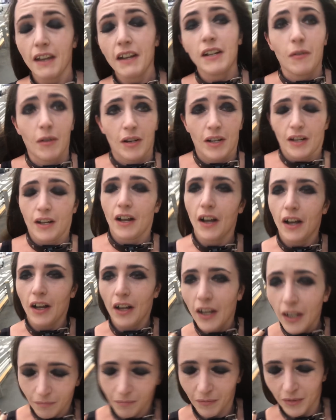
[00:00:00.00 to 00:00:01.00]
Anyway,
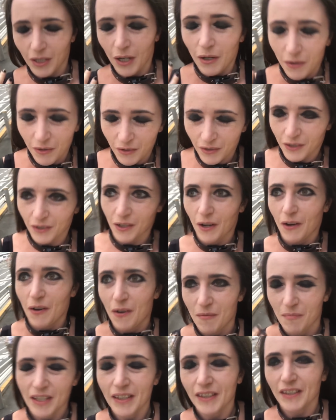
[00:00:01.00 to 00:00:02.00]
I'm going to
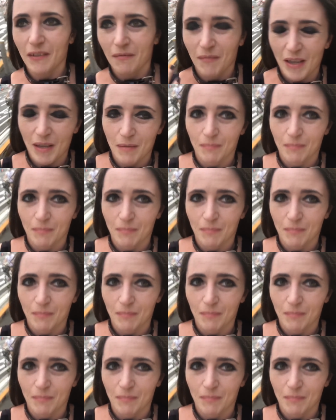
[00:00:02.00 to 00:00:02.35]
go meet some